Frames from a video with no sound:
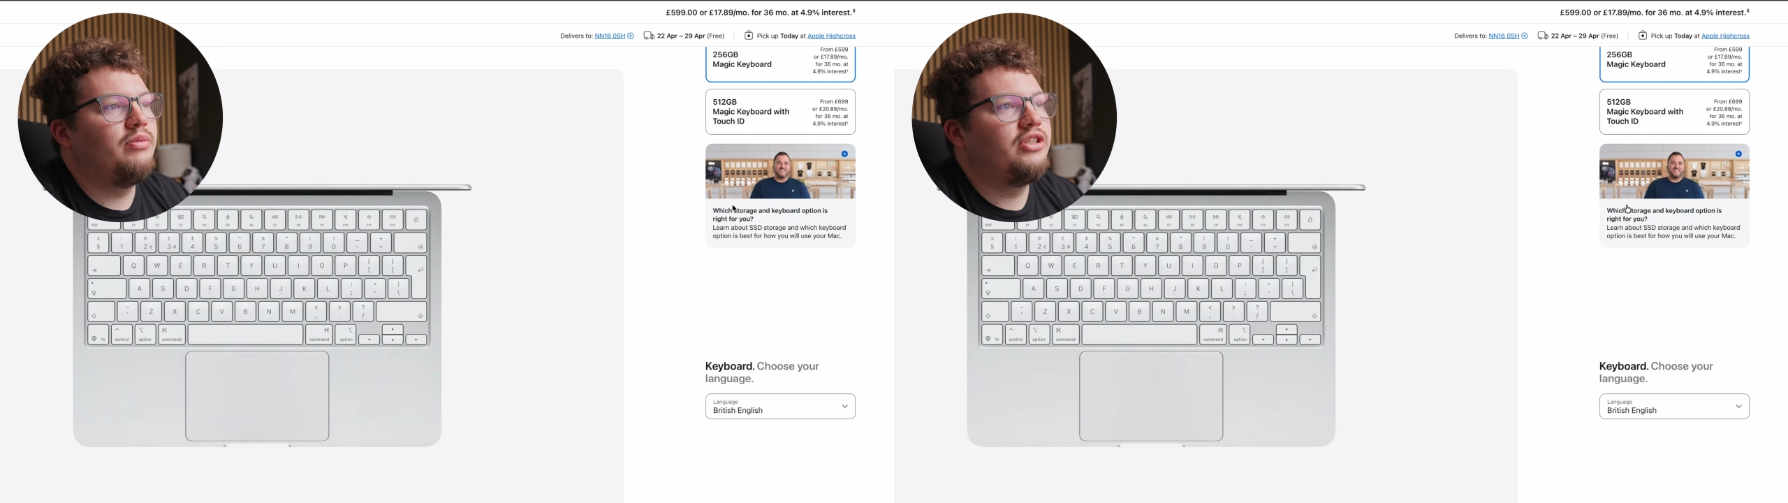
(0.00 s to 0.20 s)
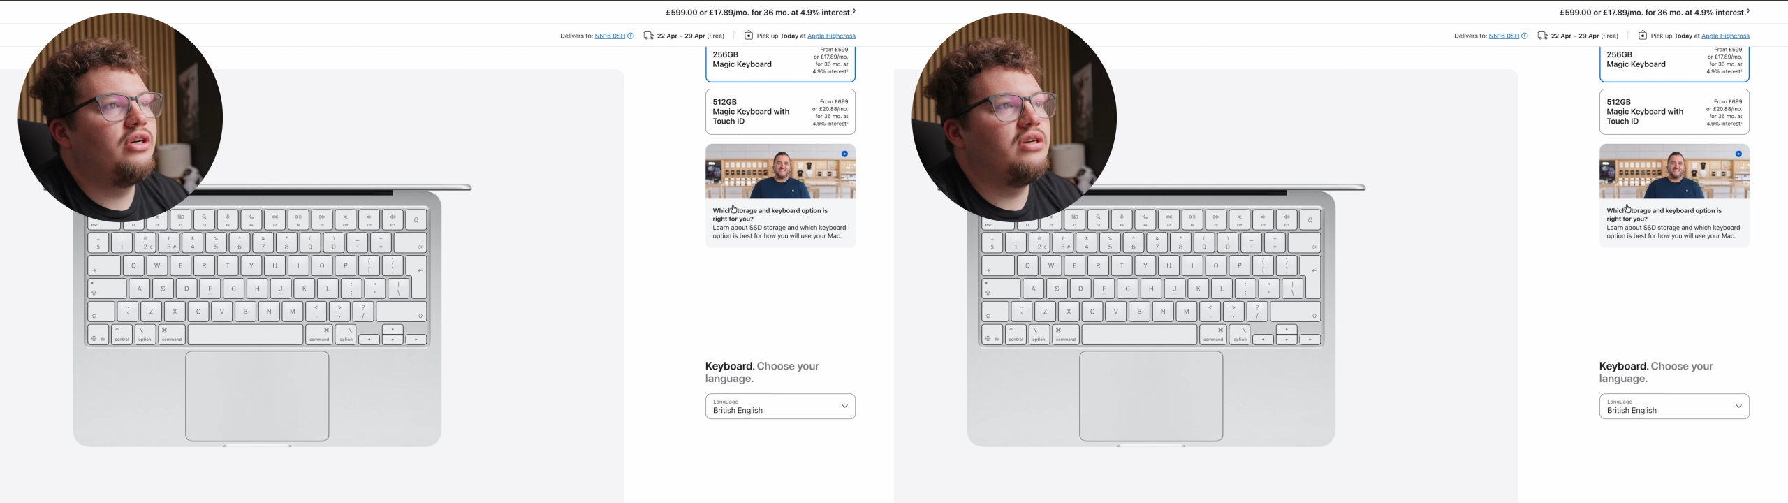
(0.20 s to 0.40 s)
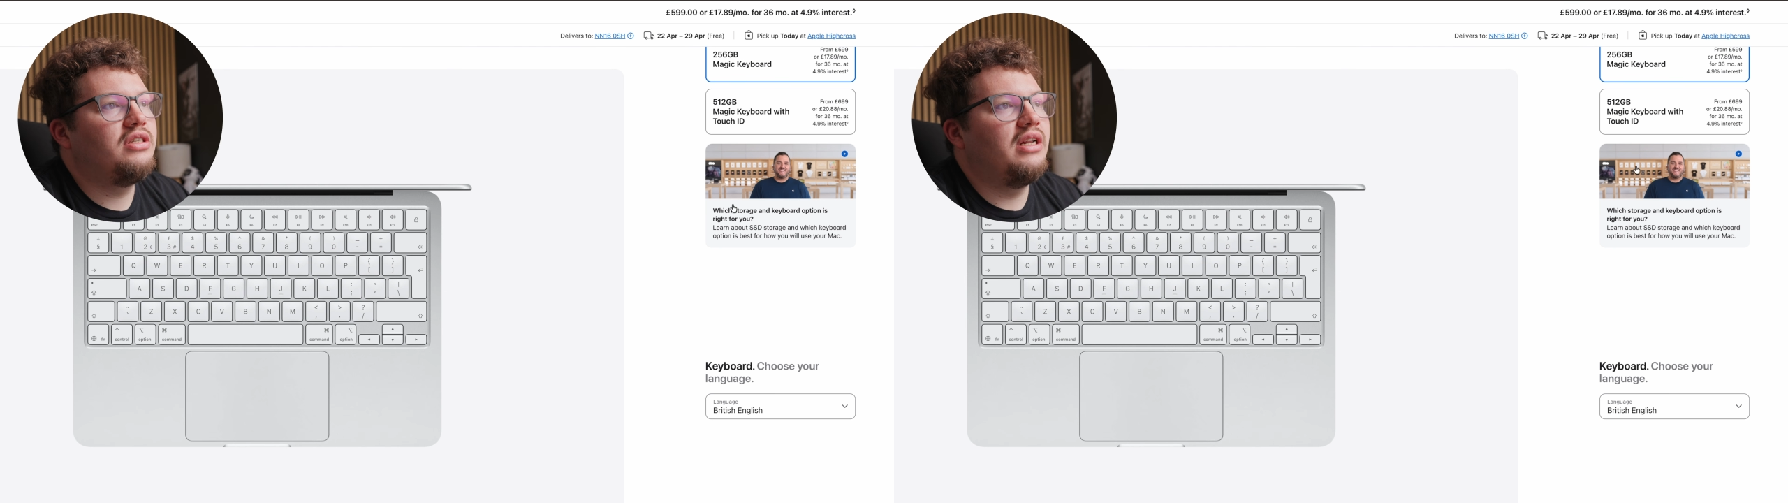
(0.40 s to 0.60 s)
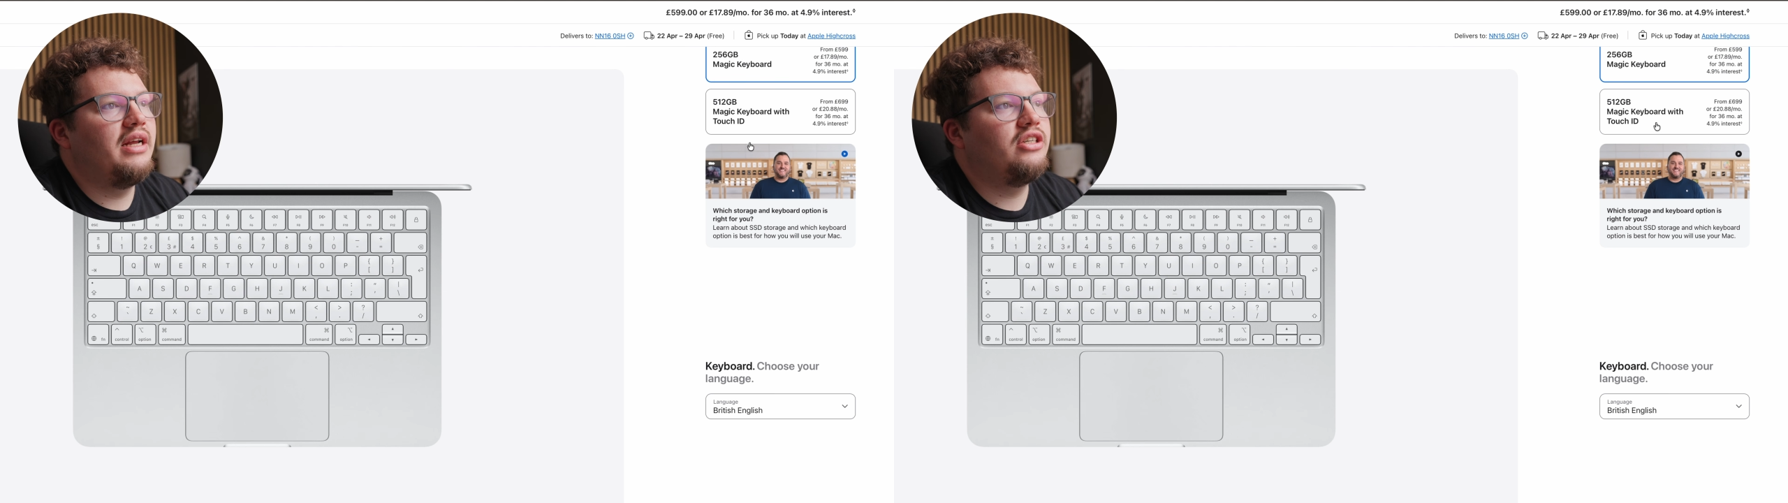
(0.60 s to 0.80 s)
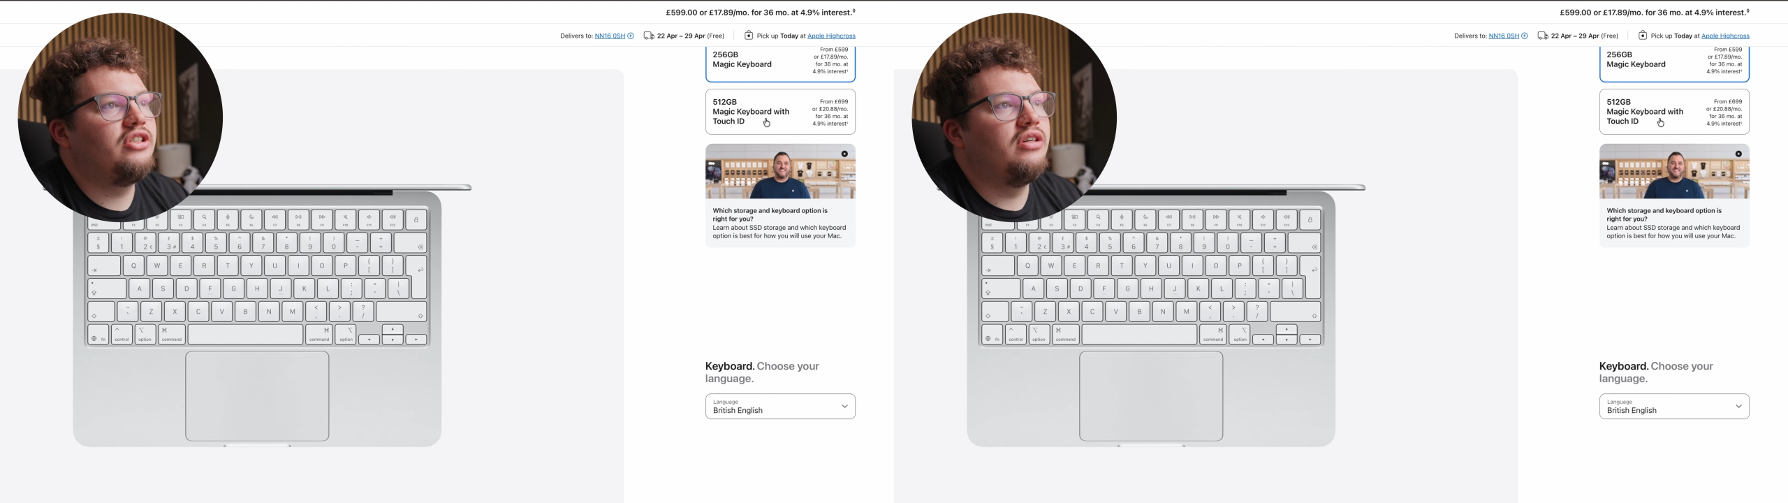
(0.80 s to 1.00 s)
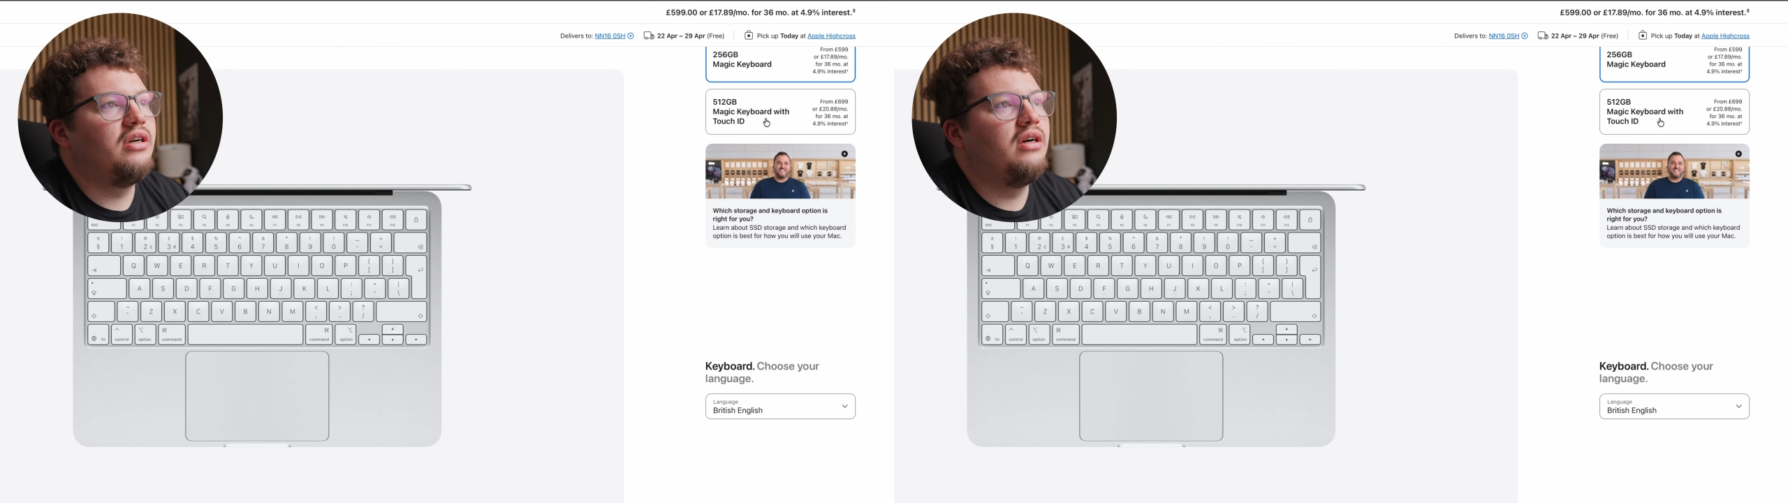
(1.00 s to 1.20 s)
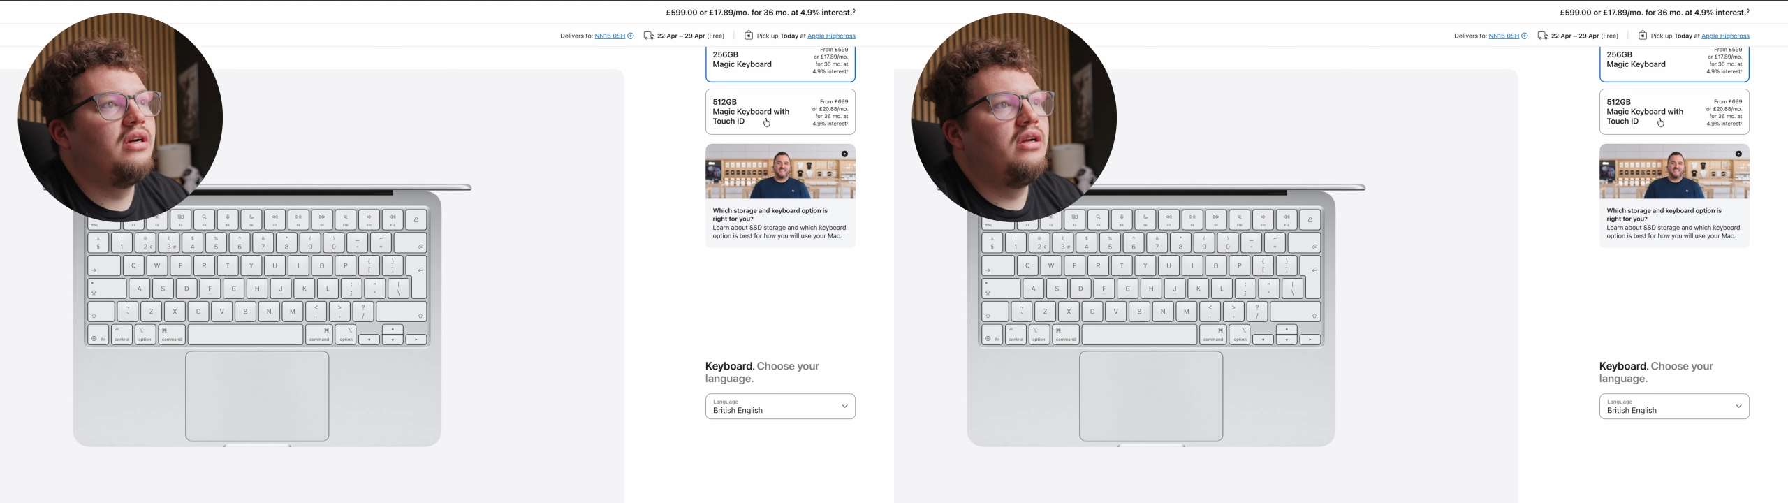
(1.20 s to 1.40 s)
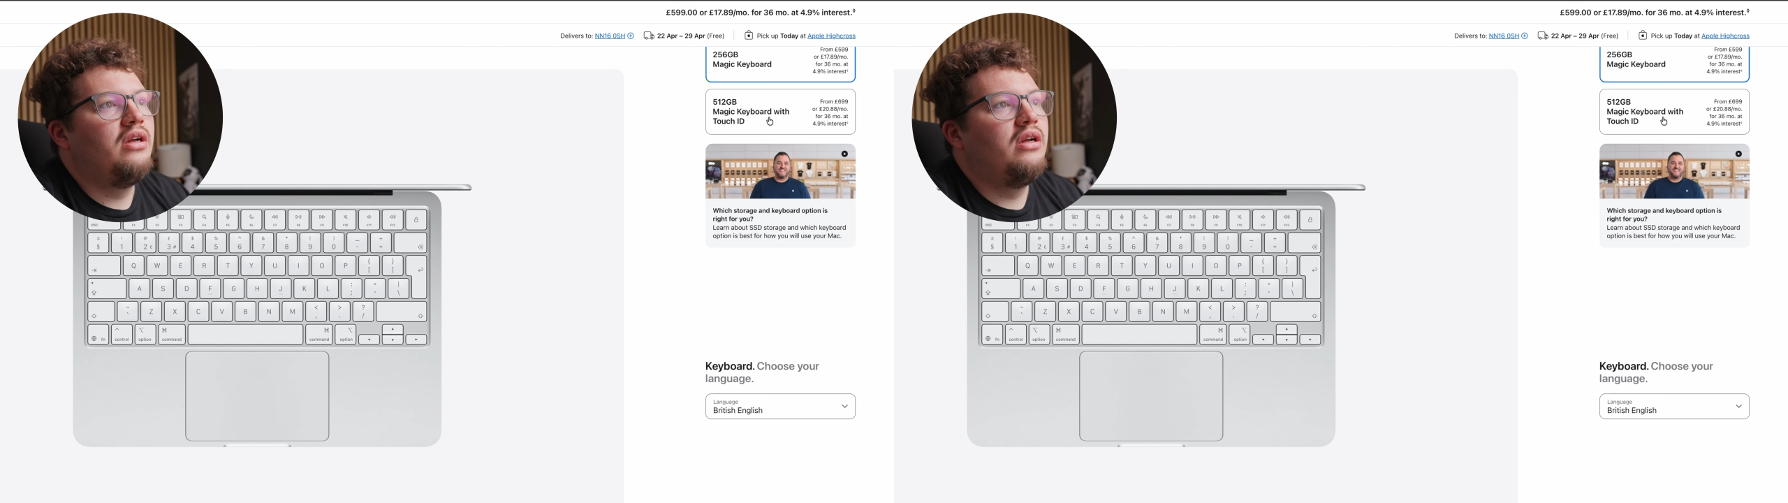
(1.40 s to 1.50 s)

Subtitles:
which costs an extra,